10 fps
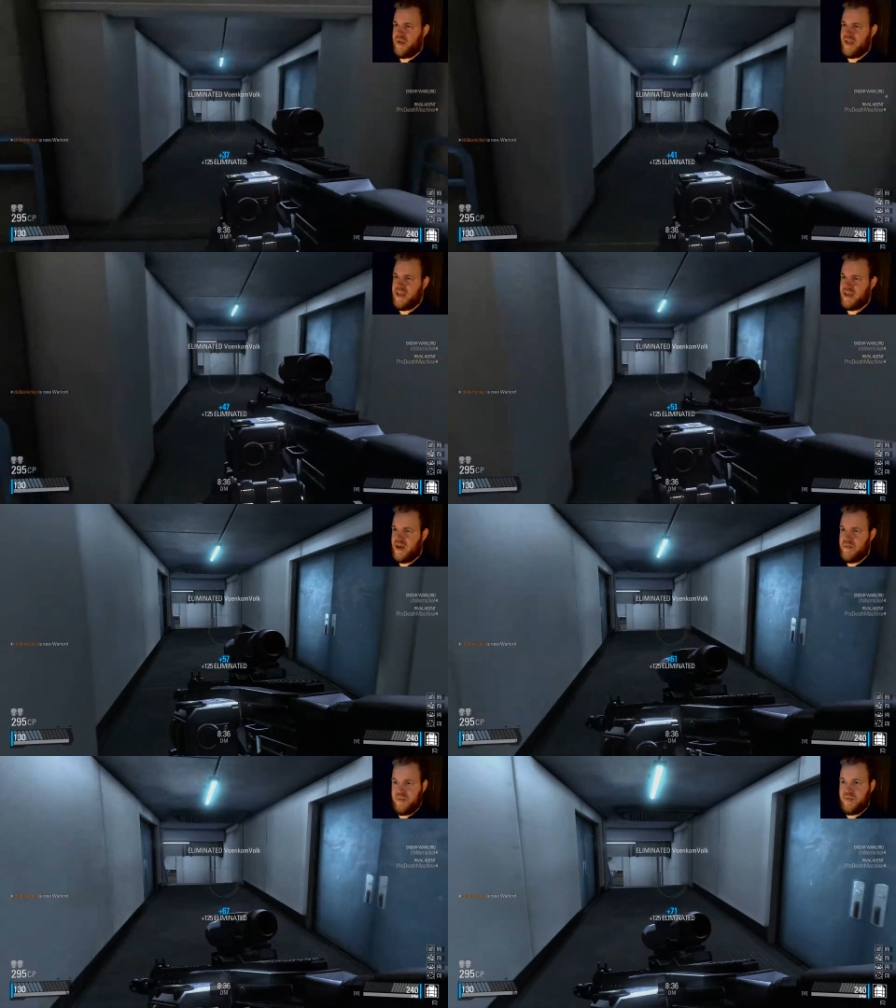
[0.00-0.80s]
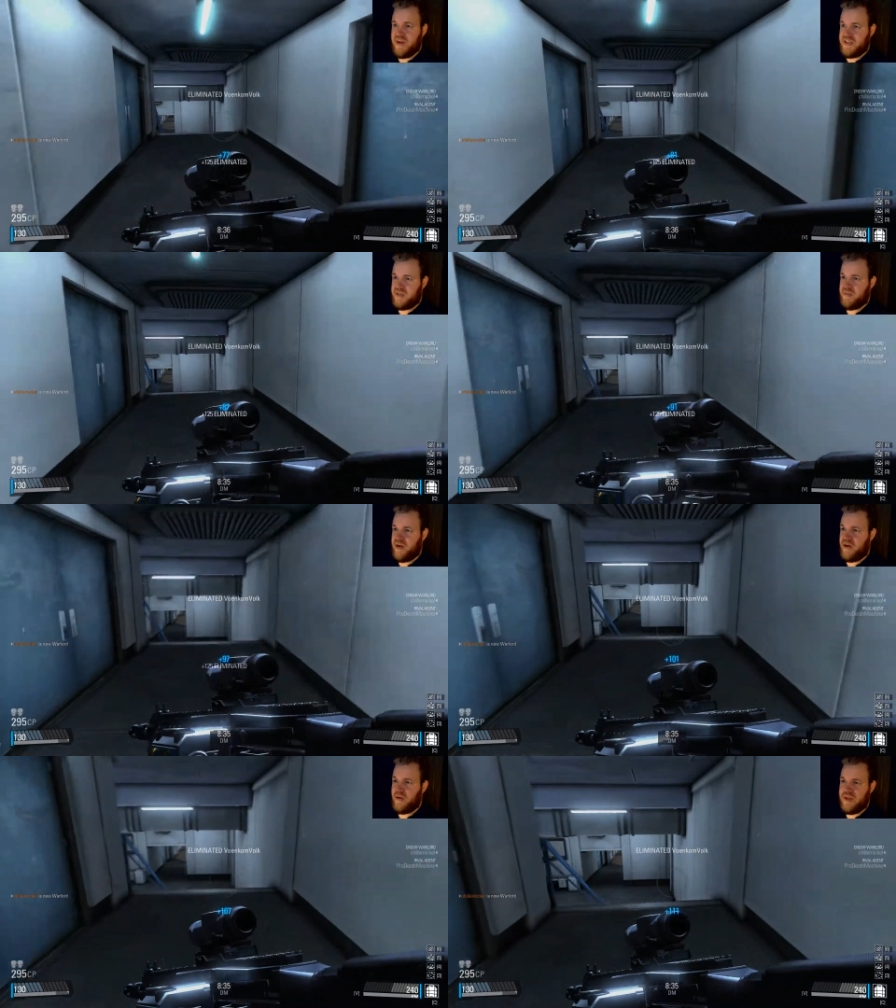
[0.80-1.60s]
and by kick, I mean punishing
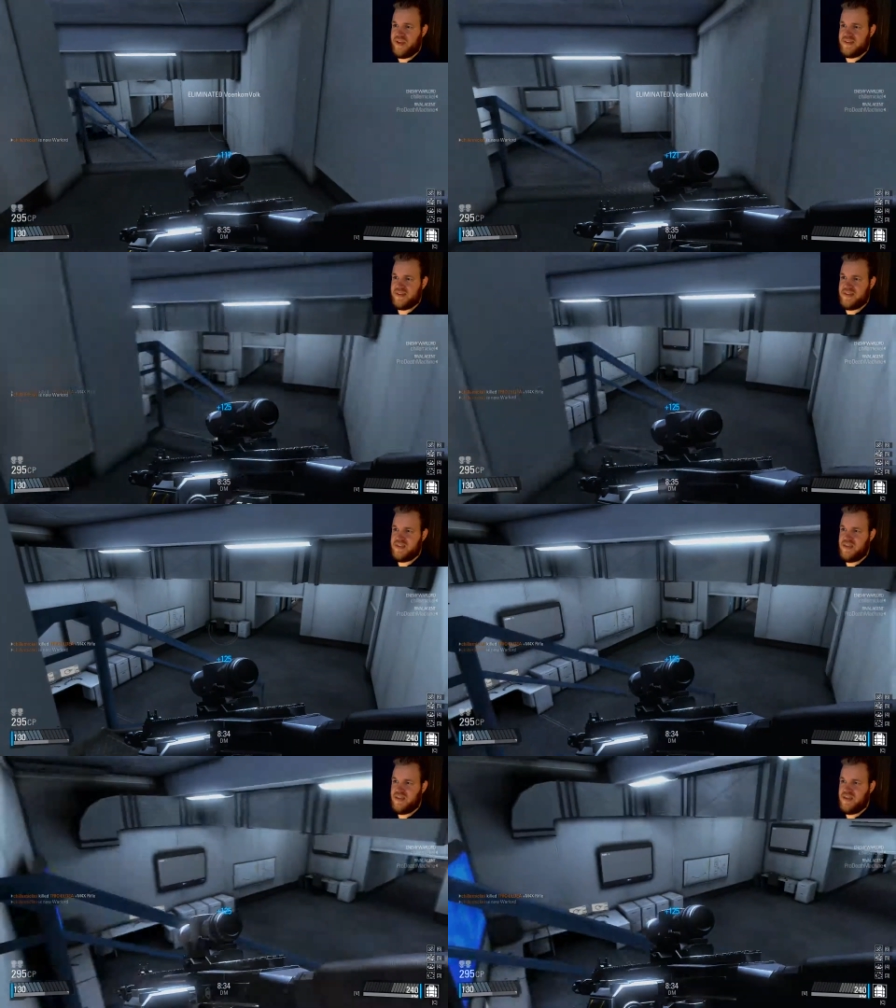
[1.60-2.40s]
power, because